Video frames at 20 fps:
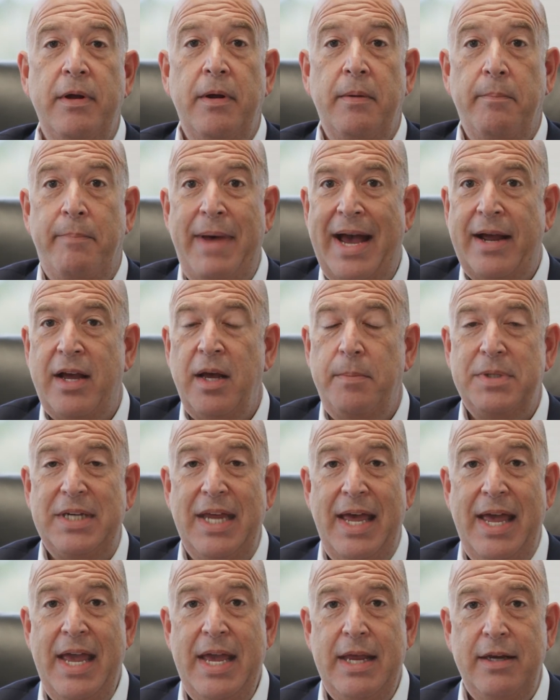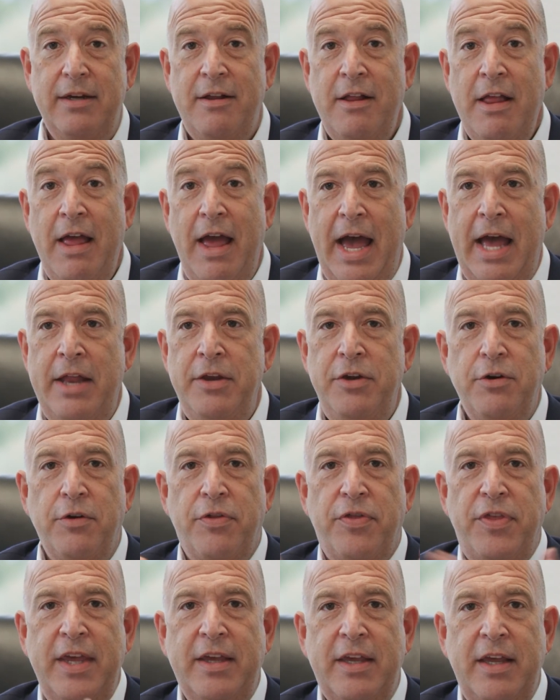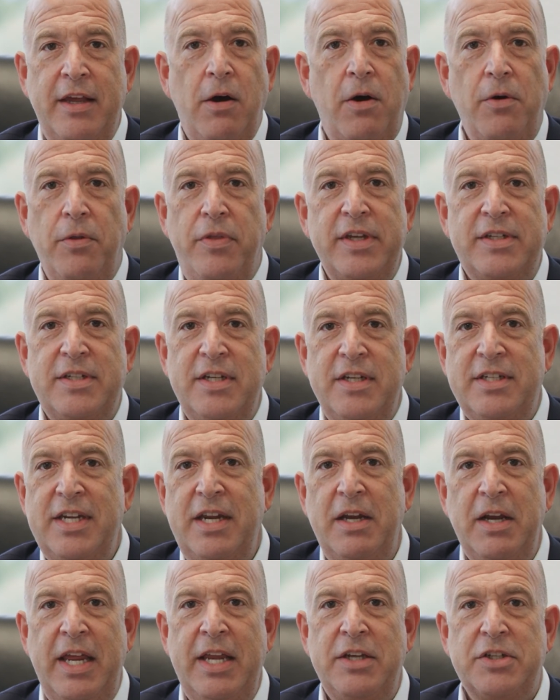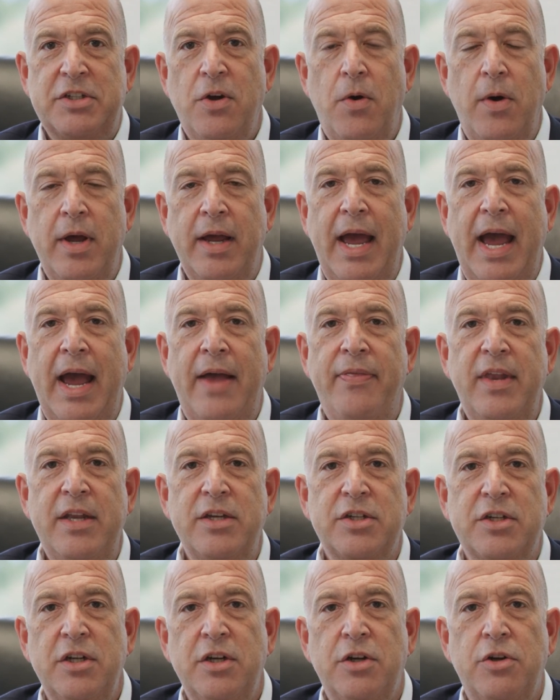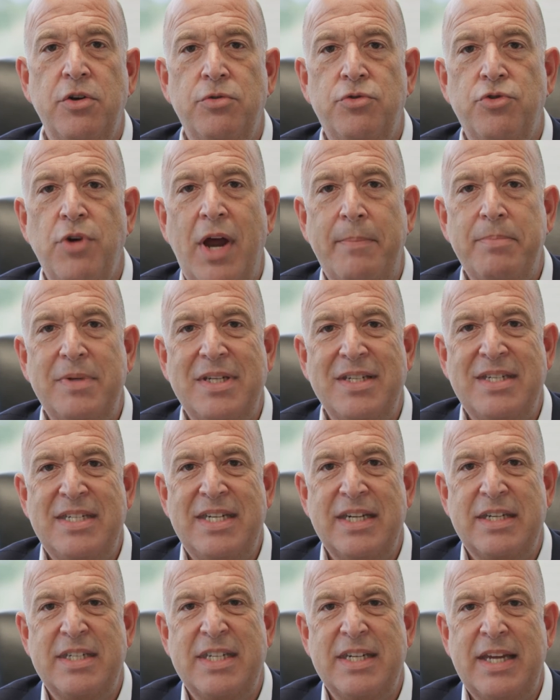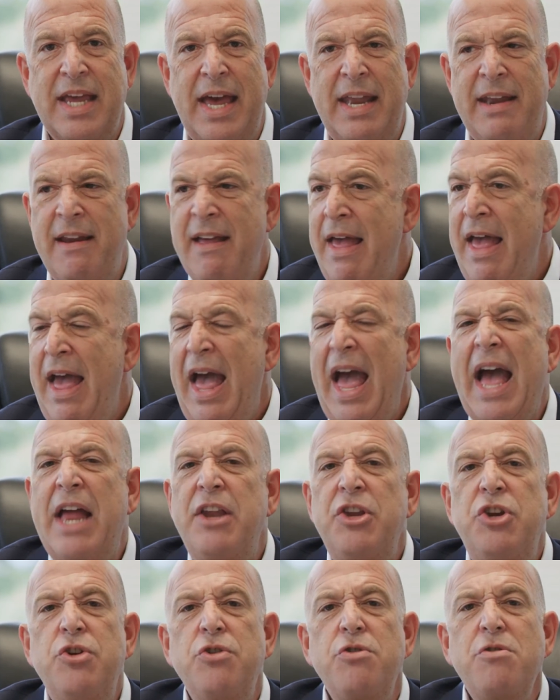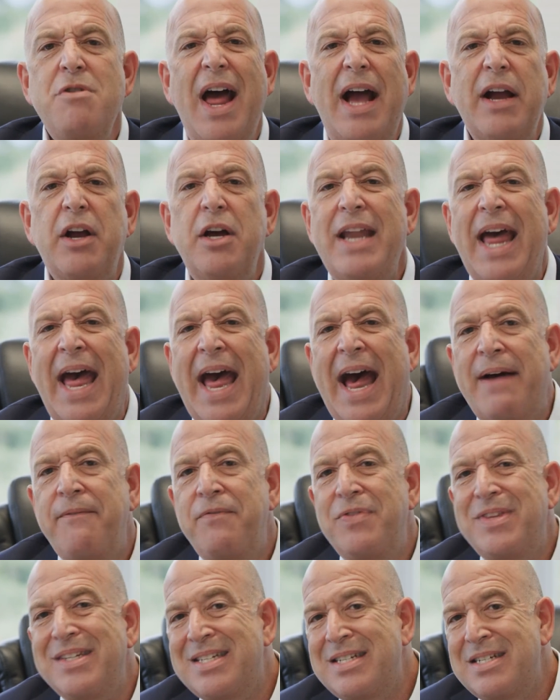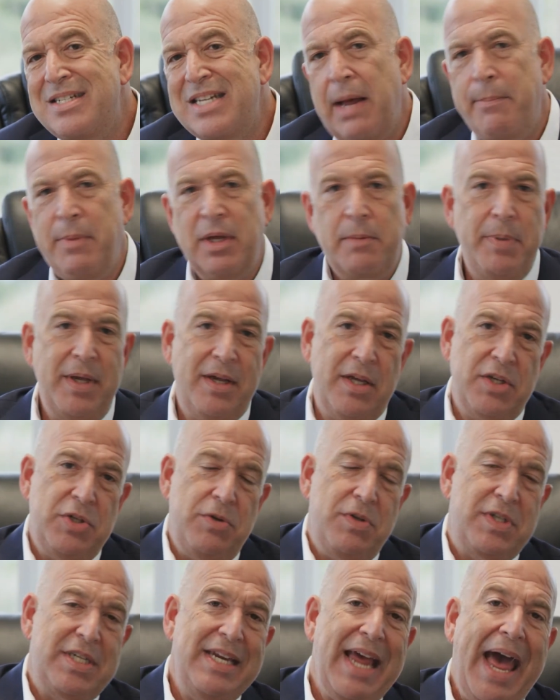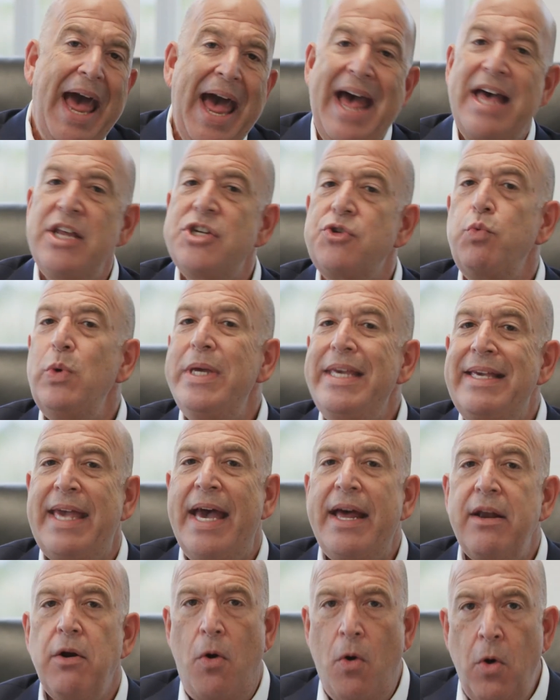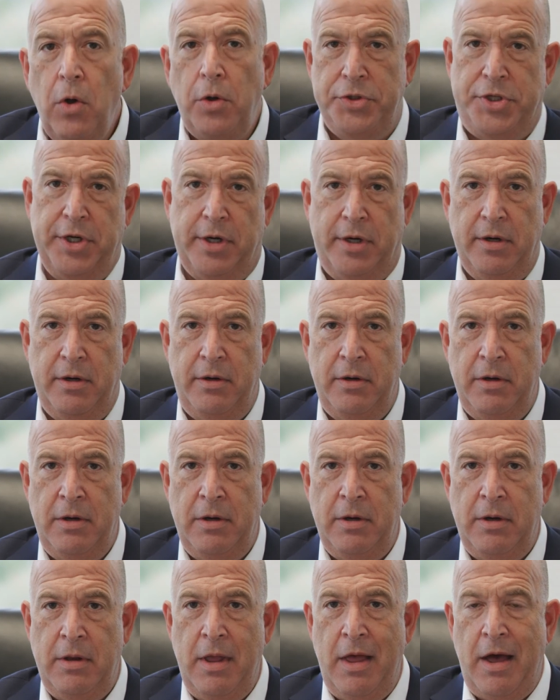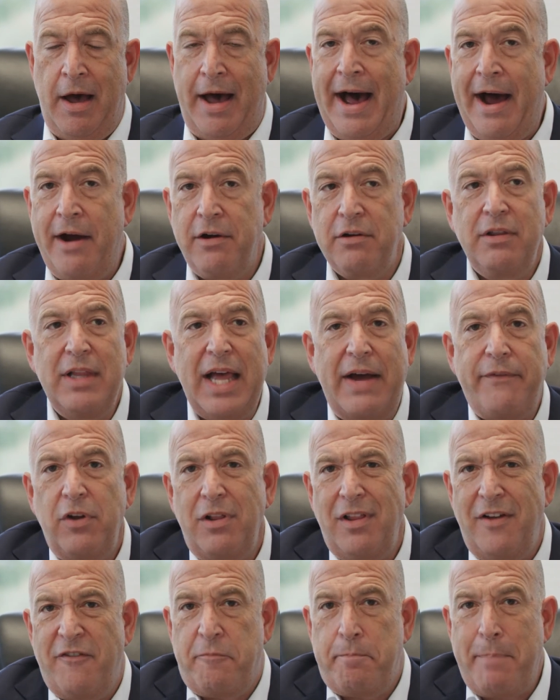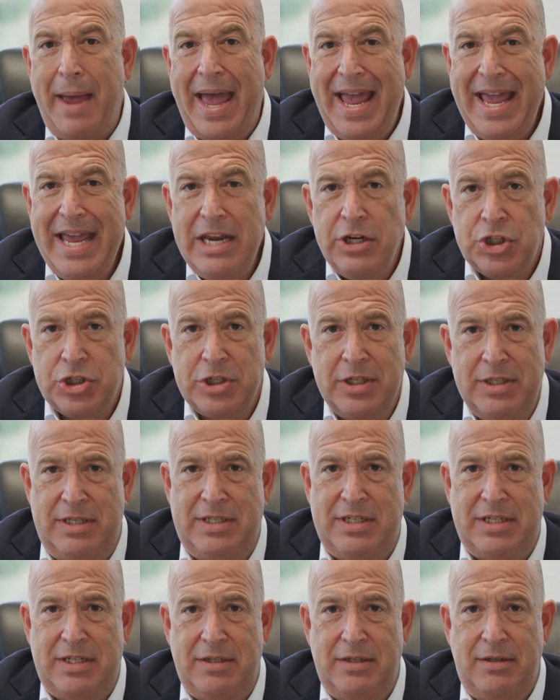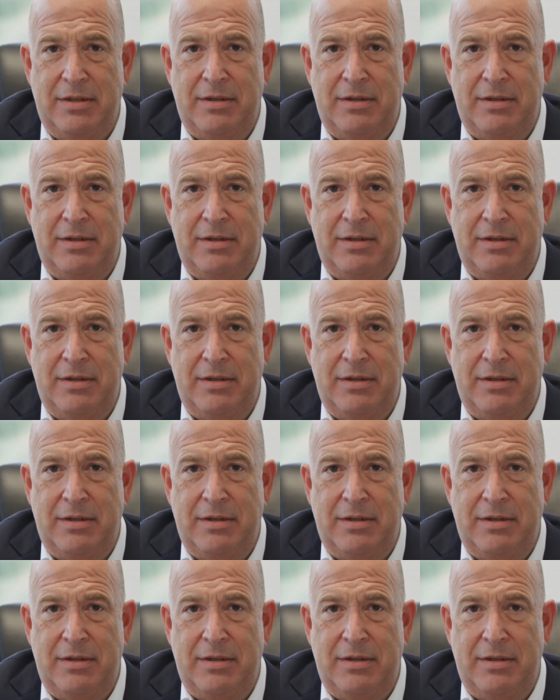to 8. And you're thinking, oh, this is it. It's going. And then it's going to go drop to 6 again. And you're not going to have the stomach because you see, as we get older, our level of patience,